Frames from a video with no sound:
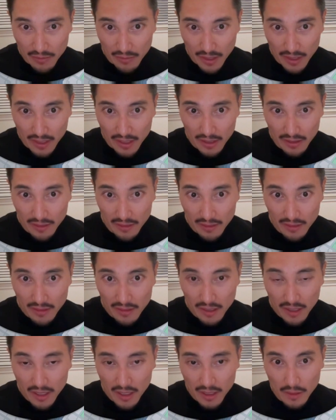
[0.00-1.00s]
right here,
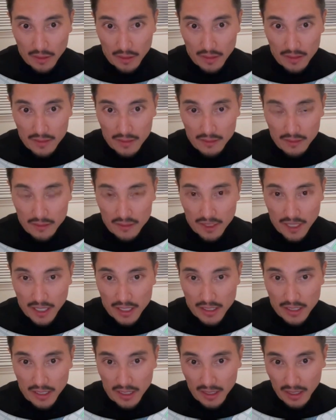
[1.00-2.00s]
this little
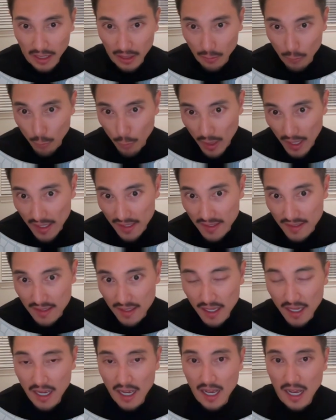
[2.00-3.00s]
section and like west,
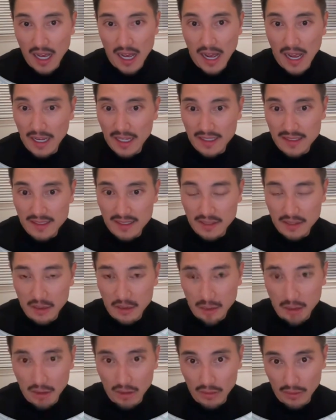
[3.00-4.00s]
I consider
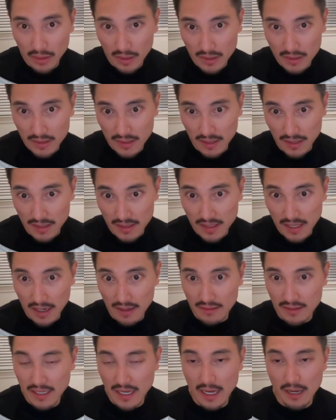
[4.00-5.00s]
all this East
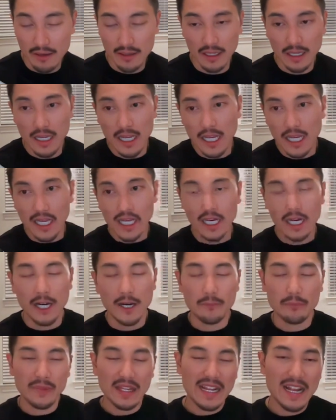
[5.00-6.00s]
Downtown.
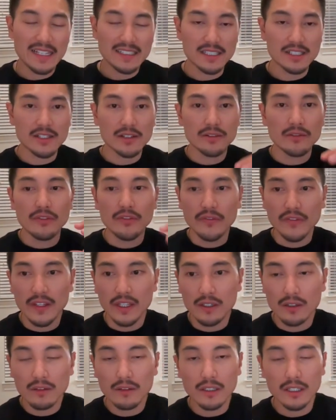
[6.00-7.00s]
It has a certain
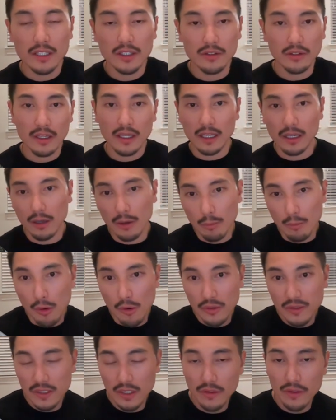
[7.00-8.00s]
feel, you know, like
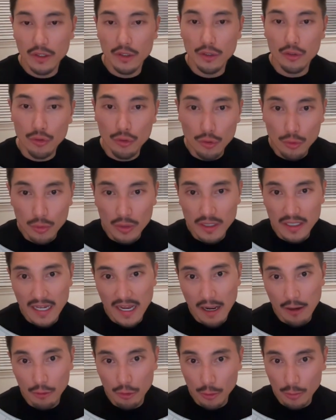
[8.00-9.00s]
most of the newer
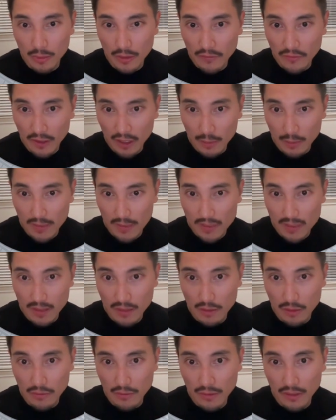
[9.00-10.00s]
townhome developments
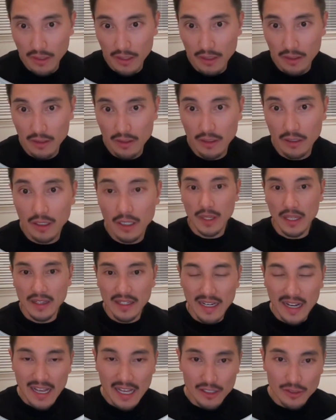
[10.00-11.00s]
are over here. And
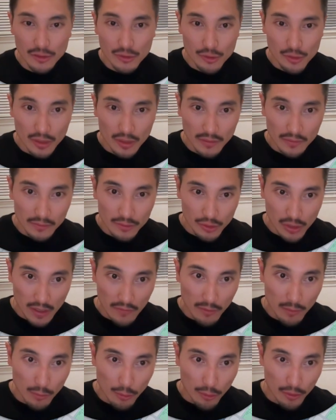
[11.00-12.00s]
then as you
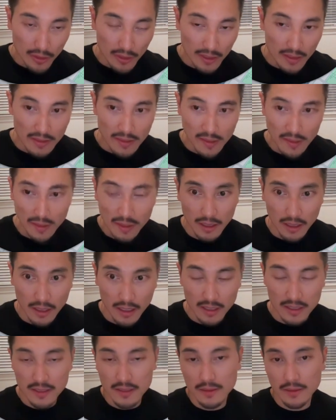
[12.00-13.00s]
travel more east,
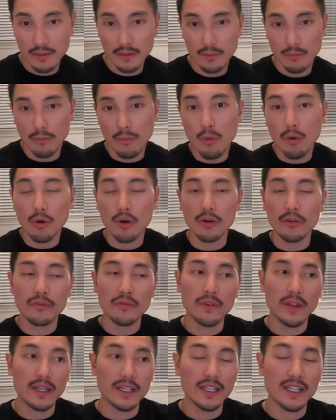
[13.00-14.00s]
it's more
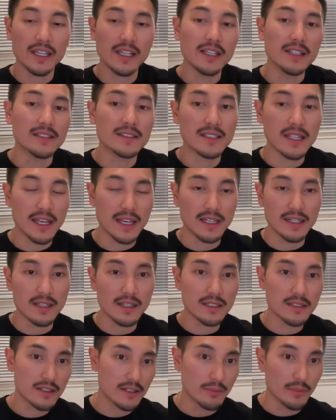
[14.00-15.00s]
of like East
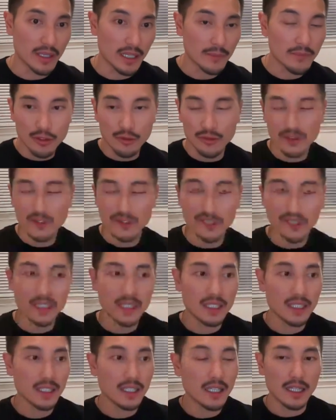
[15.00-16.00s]
End to me. You'll
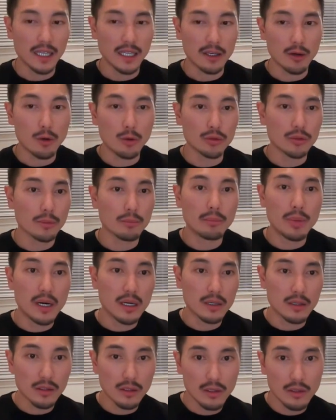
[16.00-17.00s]
see like older
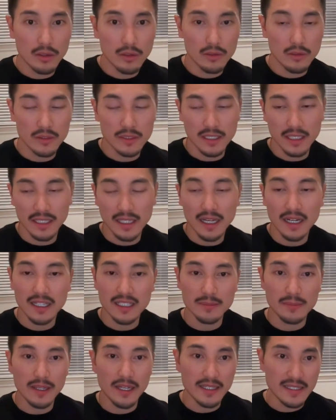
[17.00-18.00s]
bungalows and not
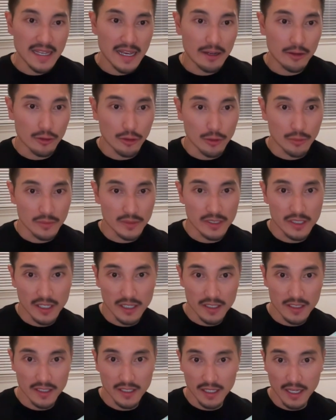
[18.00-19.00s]
as many townhomes
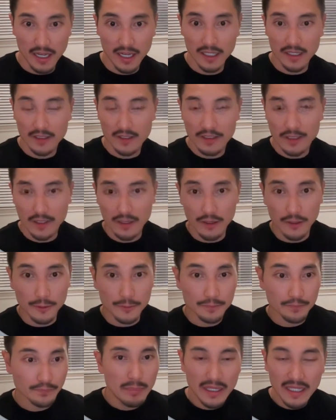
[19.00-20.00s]
just yet.
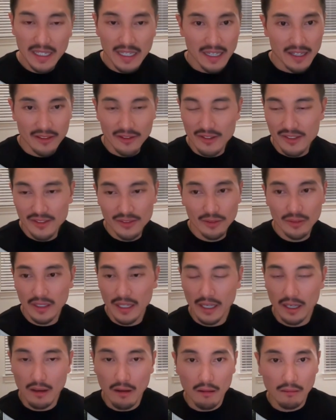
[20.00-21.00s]
So, but again, there's no
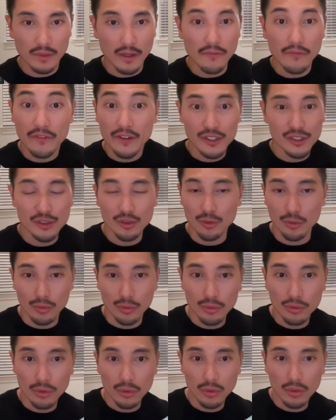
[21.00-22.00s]
like official
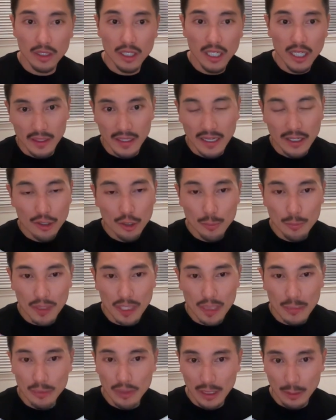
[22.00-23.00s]
rule. And I know
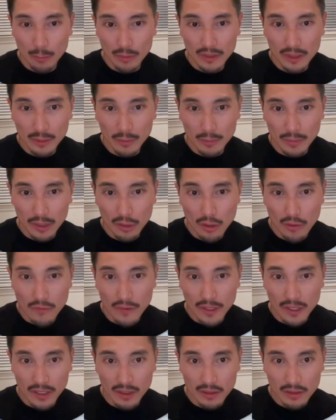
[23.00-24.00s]
people like when they'll be over
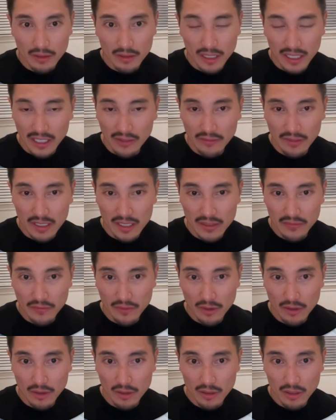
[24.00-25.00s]
here, like even as
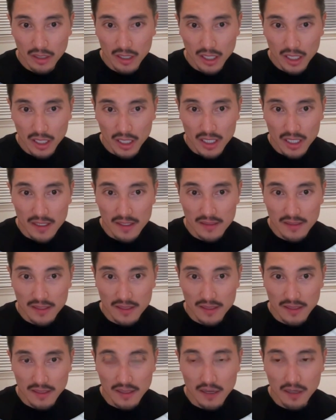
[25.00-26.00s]
far east
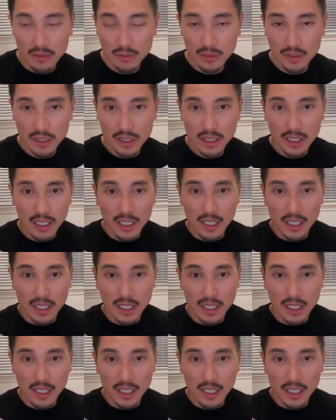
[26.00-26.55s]
as Lockwood,